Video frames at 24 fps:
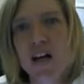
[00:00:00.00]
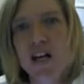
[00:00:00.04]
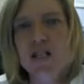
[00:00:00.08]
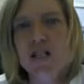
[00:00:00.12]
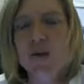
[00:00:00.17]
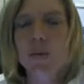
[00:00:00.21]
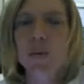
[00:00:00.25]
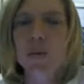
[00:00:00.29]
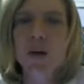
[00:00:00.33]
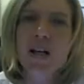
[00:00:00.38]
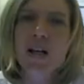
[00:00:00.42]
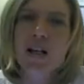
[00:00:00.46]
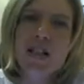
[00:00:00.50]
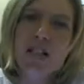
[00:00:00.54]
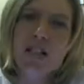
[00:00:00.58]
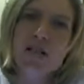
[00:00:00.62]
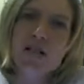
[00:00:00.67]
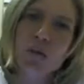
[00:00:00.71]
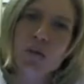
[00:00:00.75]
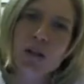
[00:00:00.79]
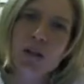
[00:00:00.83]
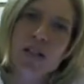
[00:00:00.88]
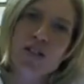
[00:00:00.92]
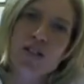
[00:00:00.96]
So we're hearing
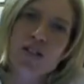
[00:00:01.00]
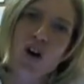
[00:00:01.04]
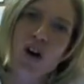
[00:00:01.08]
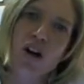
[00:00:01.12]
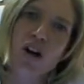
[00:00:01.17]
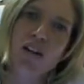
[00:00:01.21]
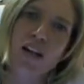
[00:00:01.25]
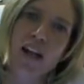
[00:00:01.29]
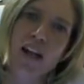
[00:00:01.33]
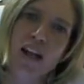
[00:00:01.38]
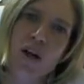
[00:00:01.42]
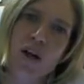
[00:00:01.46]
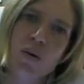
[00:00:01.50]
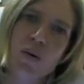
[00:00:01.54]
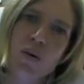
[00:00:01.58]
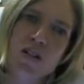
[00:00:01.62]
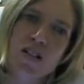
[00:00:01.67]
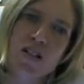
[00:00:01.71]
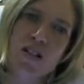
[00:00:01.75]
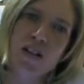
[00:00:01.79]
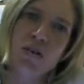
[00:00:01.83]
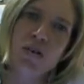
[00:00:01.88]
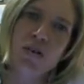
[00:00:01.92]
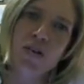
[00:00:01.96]
some really strong language,
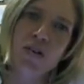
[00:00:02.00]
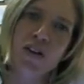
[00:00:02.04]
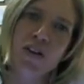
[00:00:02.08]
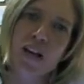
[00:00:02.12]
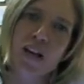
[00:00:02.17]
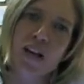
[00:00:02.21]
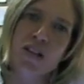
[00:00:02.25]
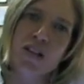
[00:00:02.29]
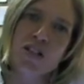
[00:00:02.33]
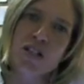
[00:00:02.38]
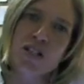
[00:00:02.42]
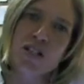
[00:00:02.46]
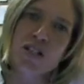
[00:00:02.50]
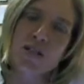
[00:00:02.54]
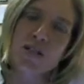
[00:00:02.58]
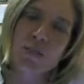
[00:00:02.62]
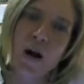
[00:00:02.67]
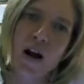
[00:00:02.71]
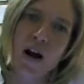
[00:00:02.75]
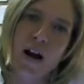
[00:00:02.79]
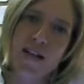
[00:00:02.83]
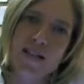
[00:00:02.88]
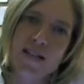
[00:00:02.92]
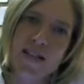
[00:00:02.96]
and I don't think that should
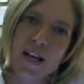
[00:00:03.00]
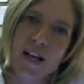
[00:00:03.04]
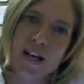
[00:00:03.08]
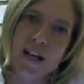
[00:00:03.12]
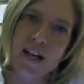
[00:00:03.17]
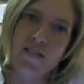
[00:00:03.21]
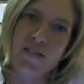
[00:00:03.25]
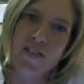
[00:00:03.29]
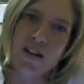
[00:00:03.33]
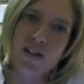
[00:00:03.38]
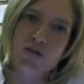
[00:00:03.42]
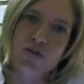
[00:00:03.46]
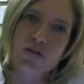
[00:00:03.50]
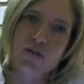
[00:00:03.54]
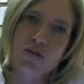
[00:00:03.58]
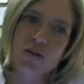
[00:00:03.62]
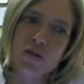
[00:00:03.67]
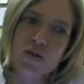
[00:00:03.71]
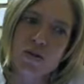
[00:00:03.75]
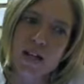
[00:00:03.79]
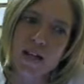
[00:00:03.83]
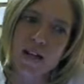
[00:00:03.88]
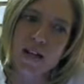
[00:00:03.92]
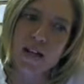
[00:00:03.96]
surprise any of us who
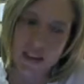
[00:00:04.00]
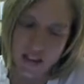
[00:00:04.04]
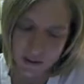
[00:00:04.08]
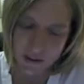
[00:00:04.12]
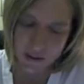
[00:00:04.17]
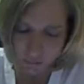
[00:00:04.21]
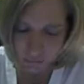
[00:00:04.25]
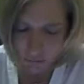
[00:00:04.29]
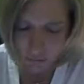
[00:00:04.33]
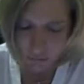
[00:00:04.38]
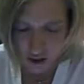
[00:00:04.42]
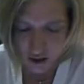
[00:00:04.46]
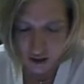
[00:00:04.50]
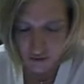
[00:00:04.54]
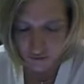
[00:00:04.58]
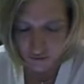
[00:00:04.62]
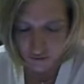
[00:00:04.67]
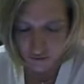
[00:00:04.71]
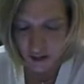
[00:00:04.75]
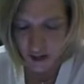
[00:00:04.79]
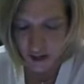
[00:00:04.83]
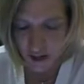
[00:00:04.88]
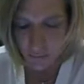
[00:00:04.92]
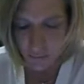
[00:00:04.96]
knows anything about Mercy
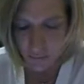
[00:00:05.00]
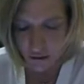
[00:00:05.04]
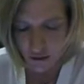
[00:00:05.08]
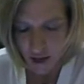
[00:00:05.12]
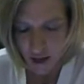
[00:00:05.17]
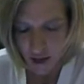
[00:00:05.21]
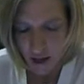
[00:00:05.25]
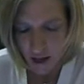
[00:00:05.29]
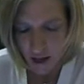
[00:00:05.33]
for Animals.